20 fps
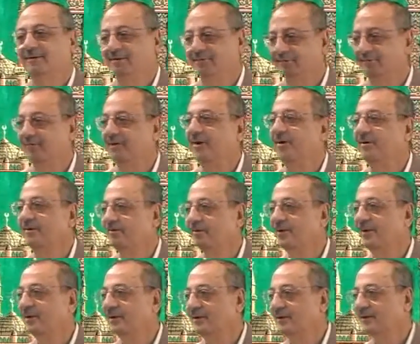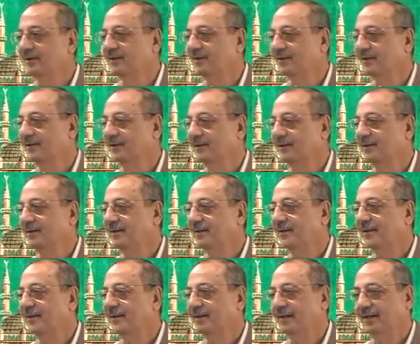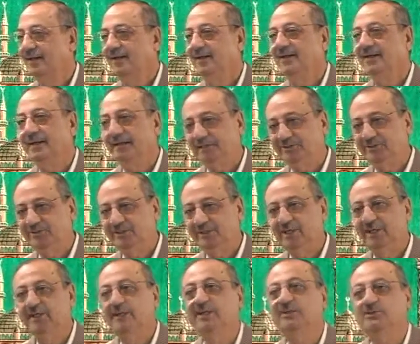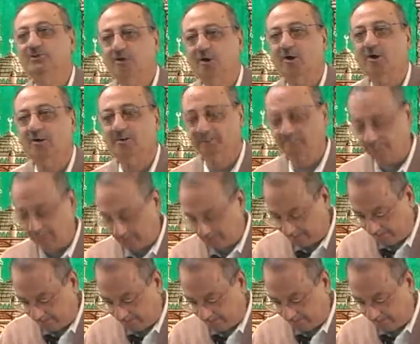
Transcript: very, very easy and enjoyable.